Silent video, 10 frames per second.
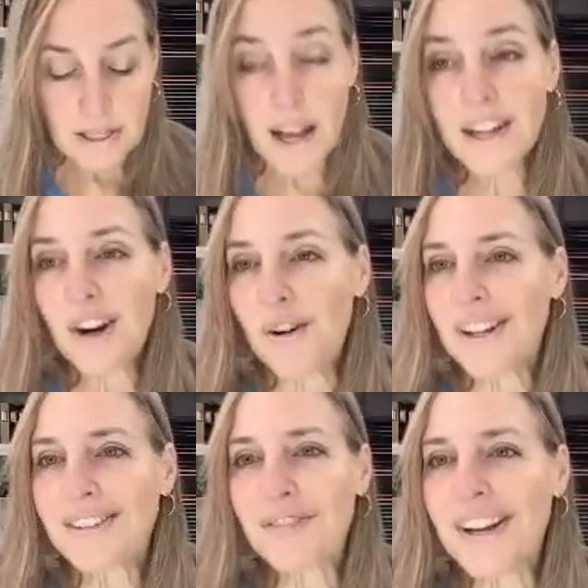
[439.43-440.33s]
I know,
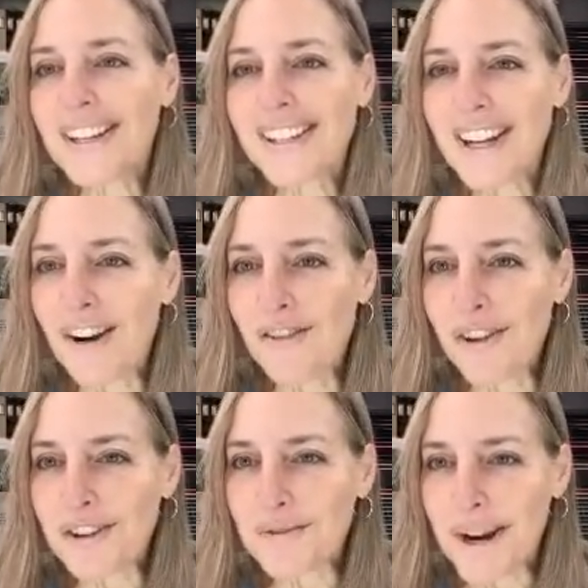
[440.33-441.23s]
it's fun to see
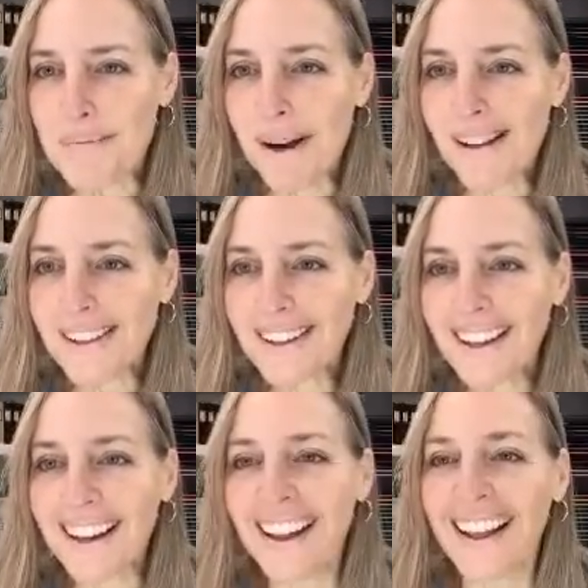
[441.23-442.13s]
ovals, right, Polly?
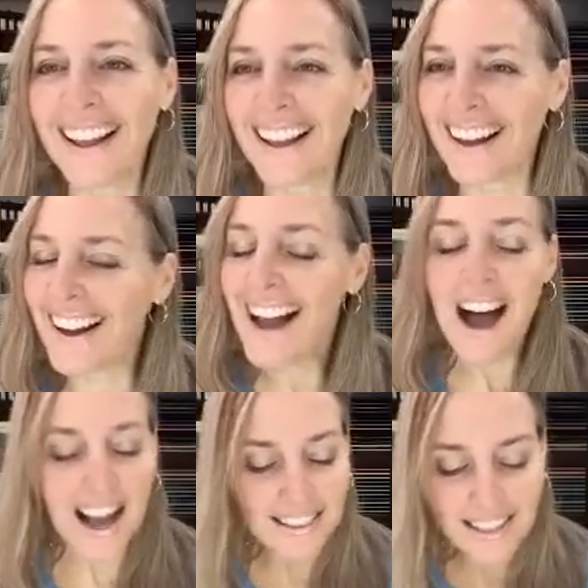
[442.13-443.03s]

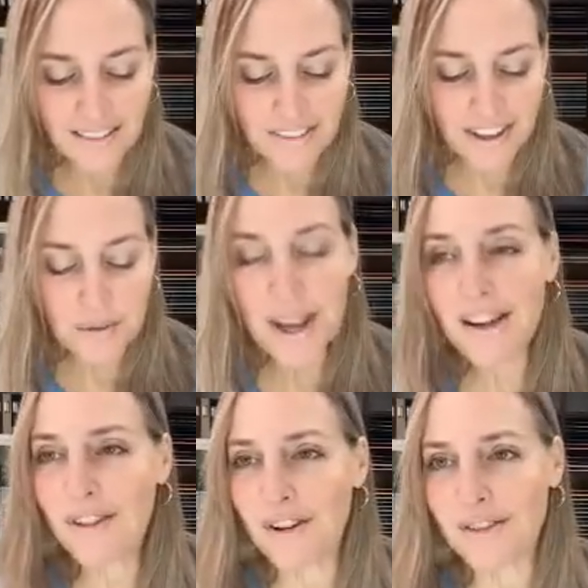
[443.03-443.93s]
I love that we
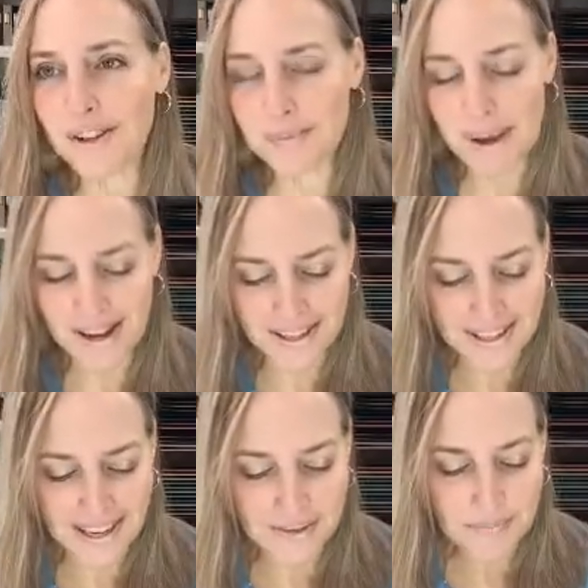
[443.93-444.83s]
have ovals back
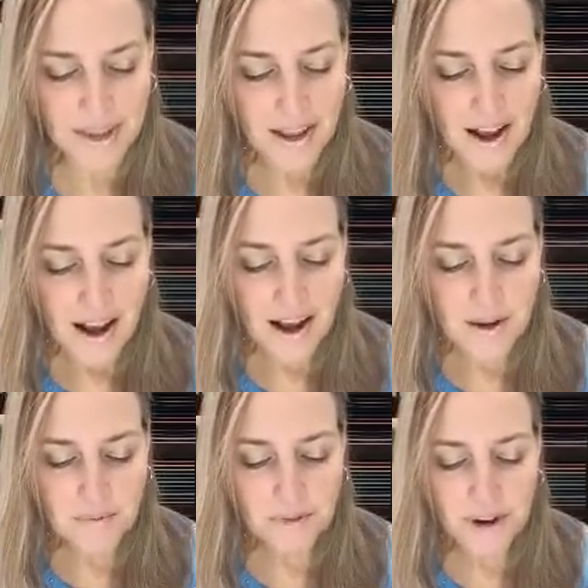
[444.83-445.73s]
again.
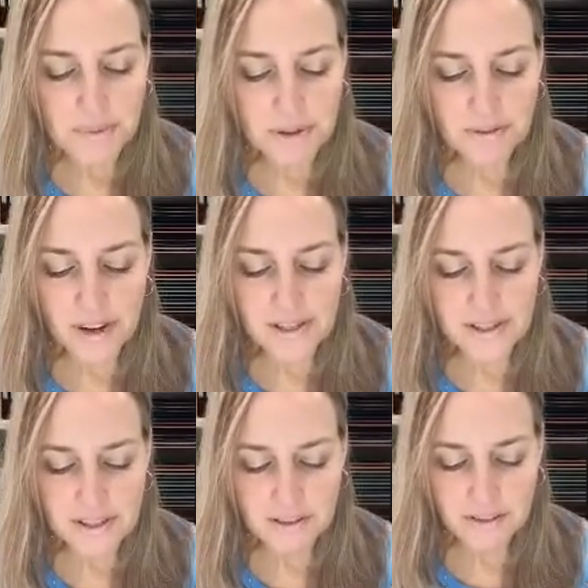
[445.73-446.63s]
Framed and
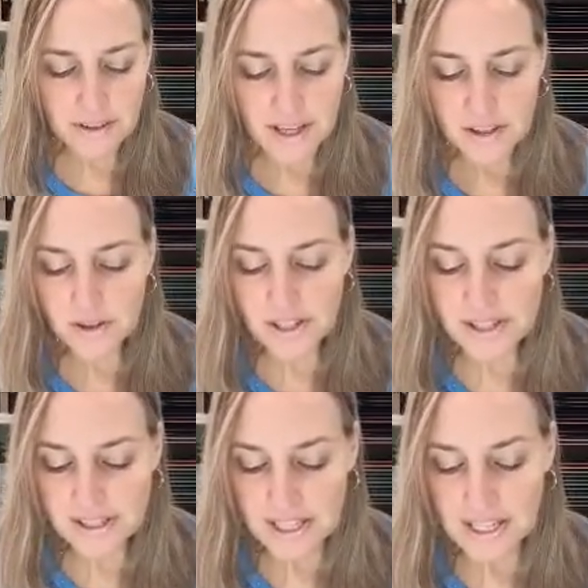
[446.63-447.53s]
Festive, as you can
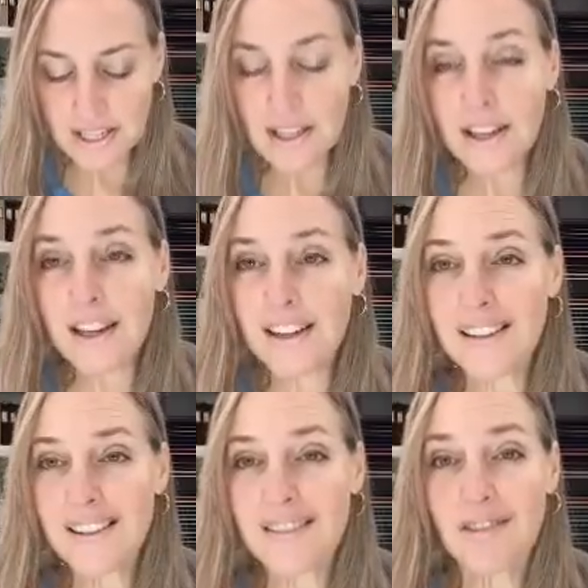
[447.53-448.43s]
see,
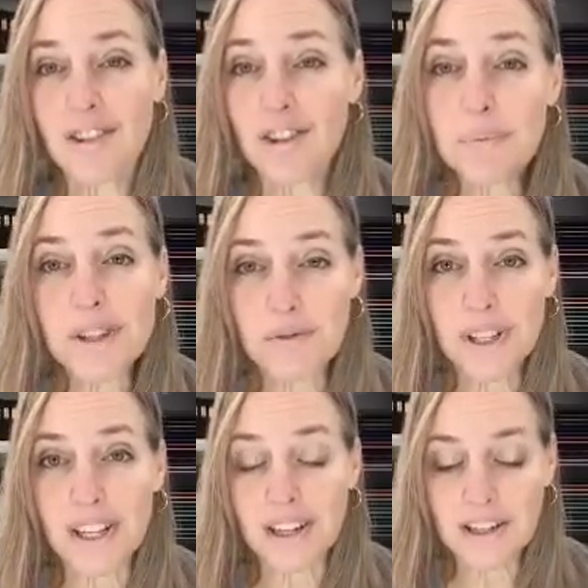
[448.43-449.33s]
is Christmas
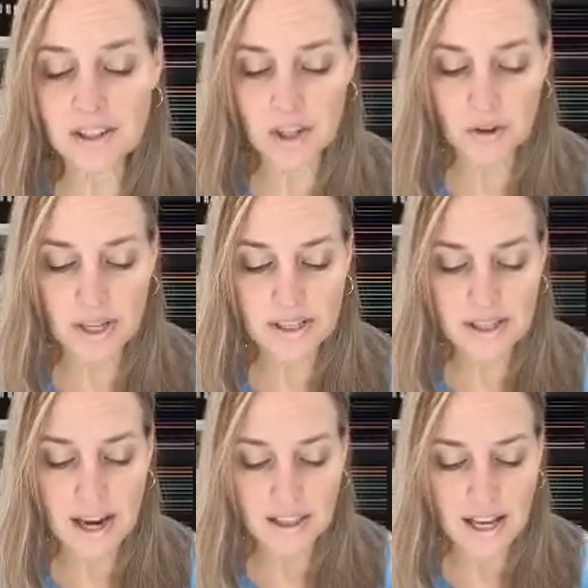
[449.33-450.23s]
related. So it's
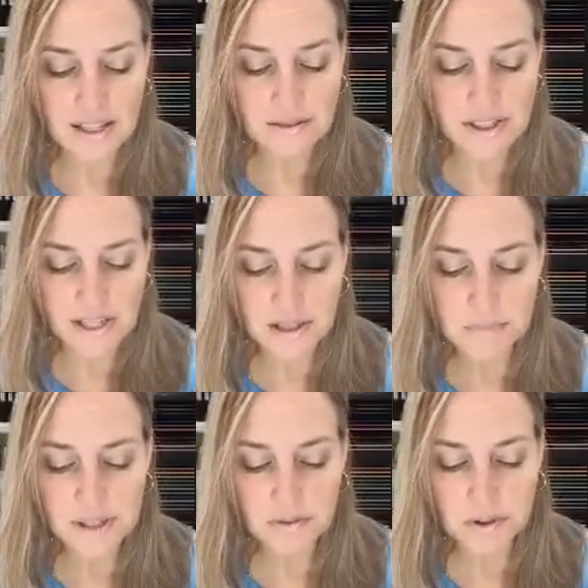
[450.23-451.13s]
got lots of
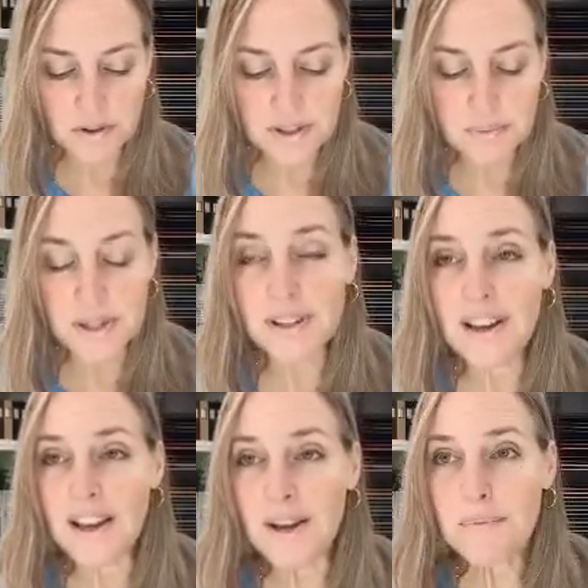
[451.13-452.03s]
sentiments for Christmas
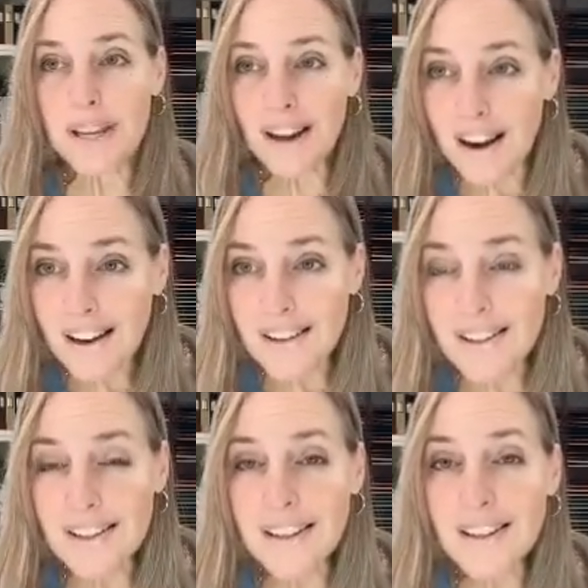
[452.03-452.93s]

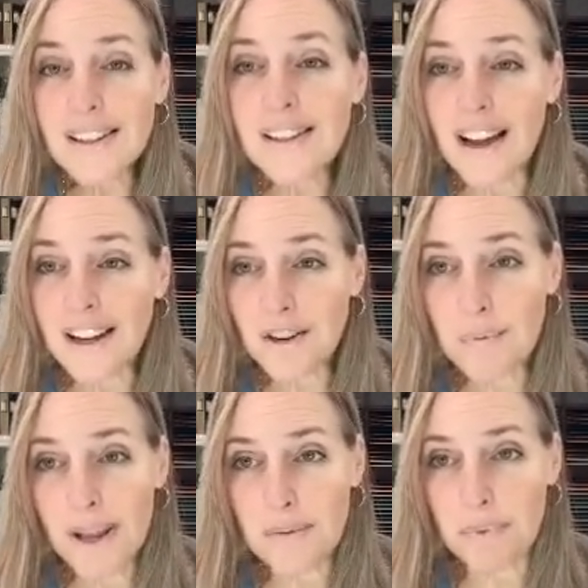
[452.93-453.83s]
because the designer
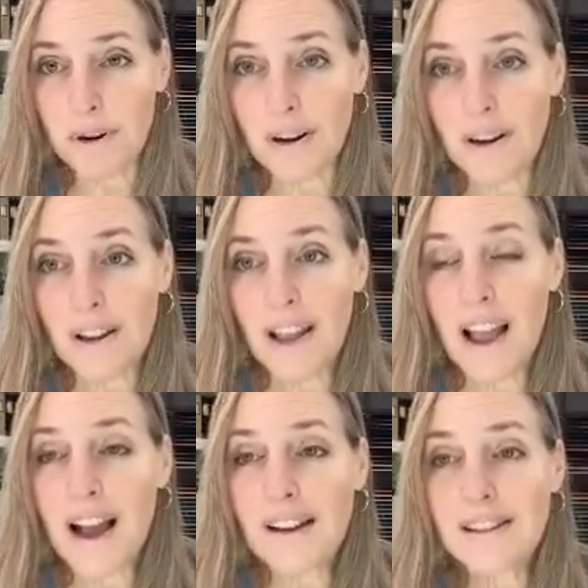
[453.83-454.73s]
paper
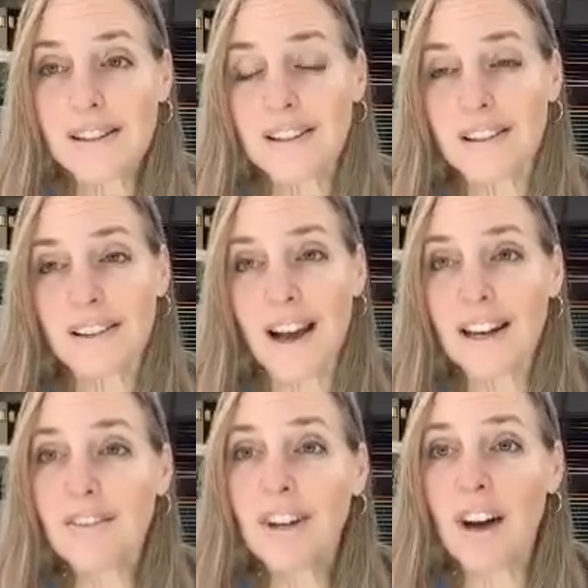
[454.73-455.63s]
has
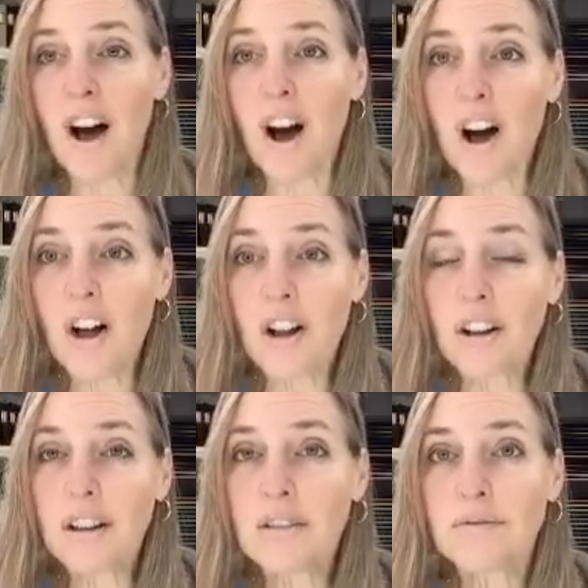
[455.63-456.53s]
kind of an
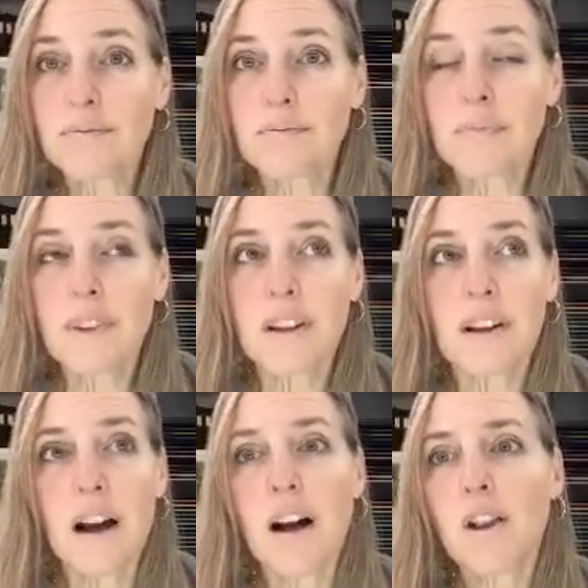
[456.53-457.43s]
all
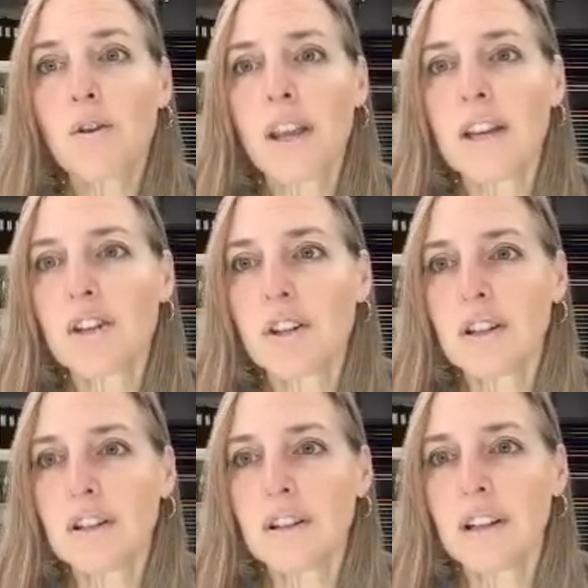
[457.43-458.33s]

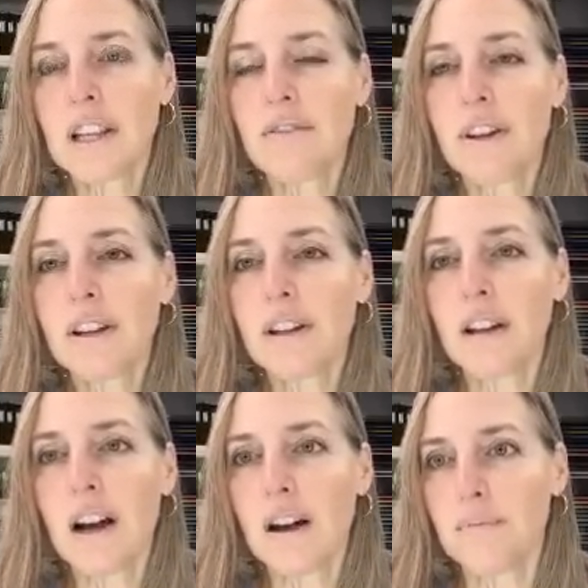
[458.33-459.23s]
occasion, even
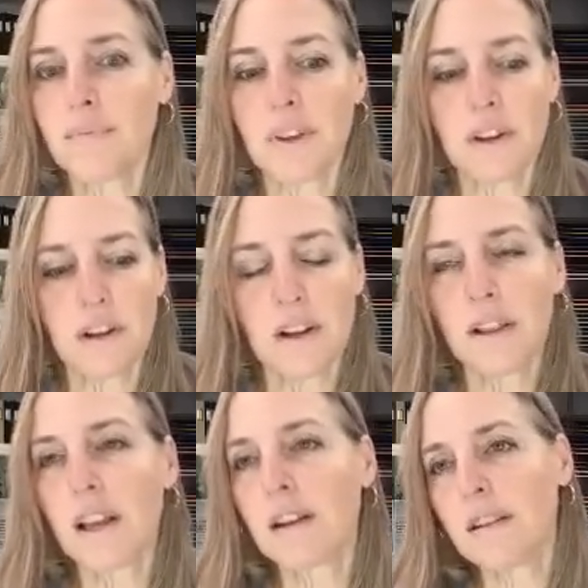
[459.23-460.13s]

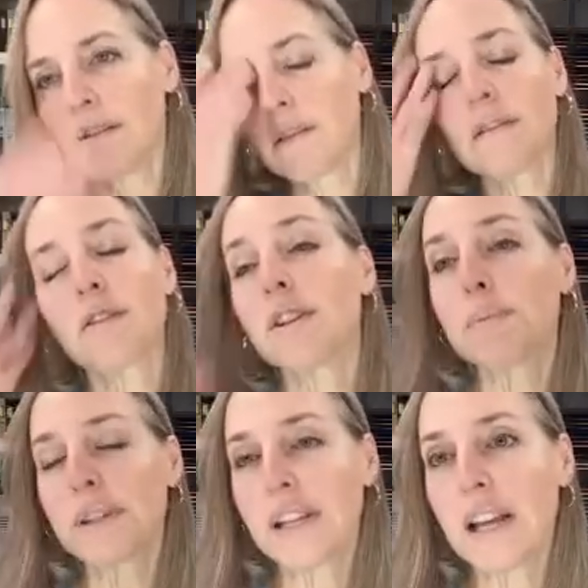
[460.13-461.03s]
like
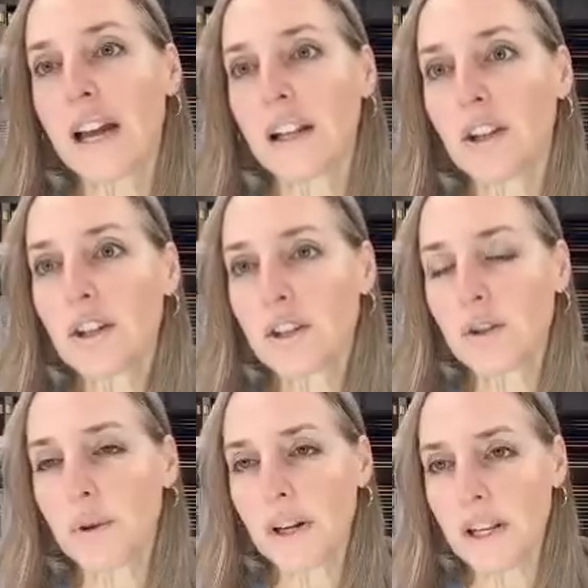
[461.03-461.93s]
Christmassy kind of look
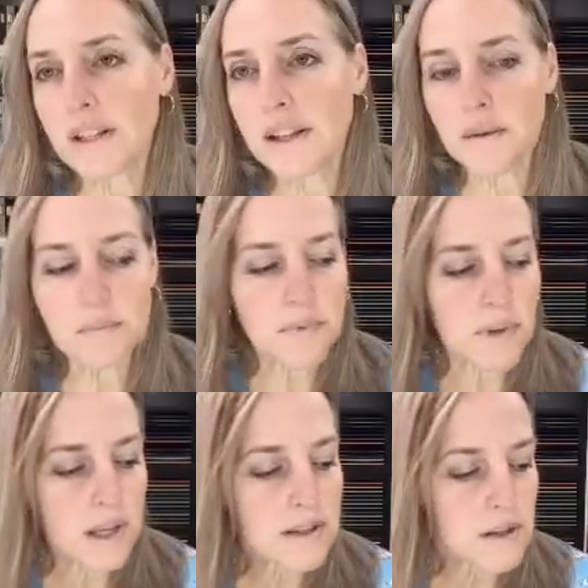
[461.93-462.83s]
to it in some
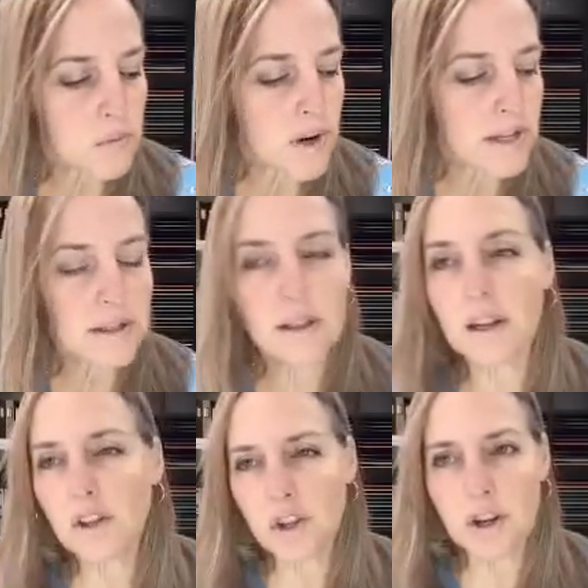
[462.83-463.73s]
ways. And I'll
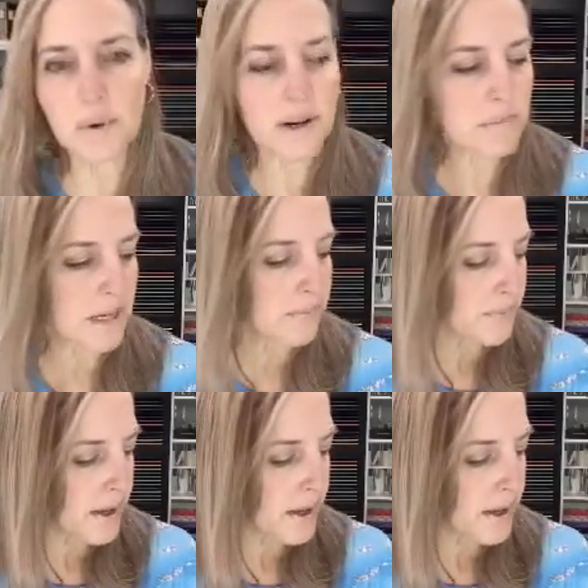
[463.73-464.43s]
show you what I mean.